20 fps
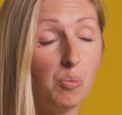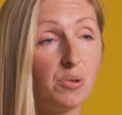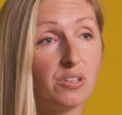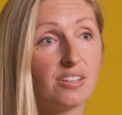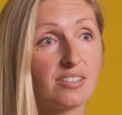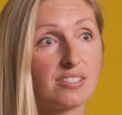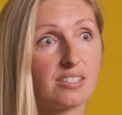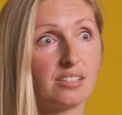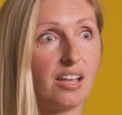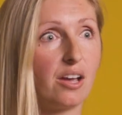
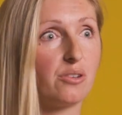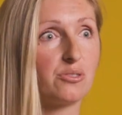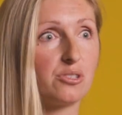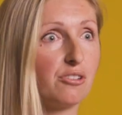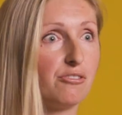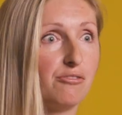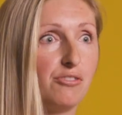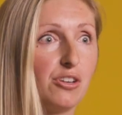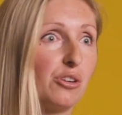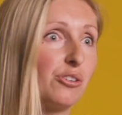openness allows
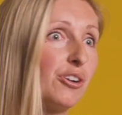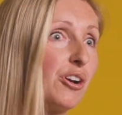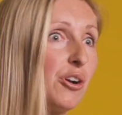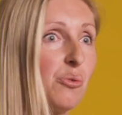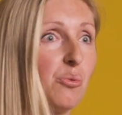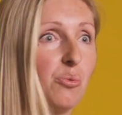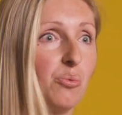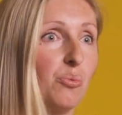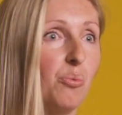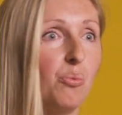you to figure
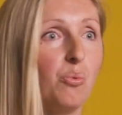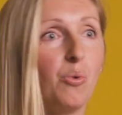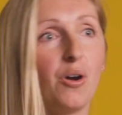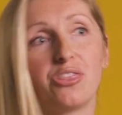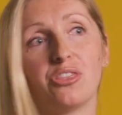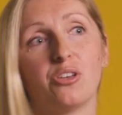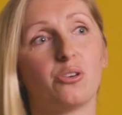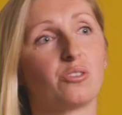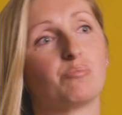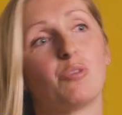out
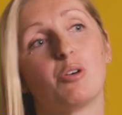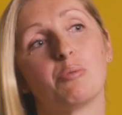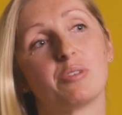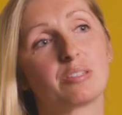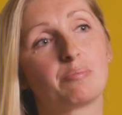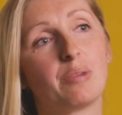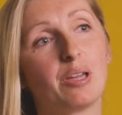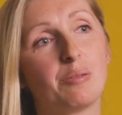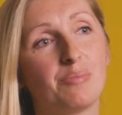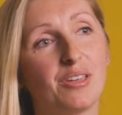what those
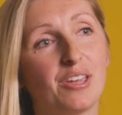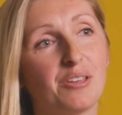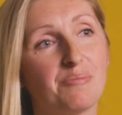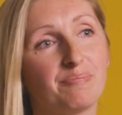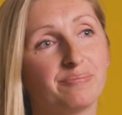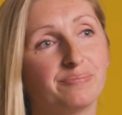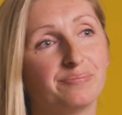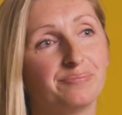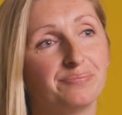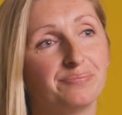moments might be.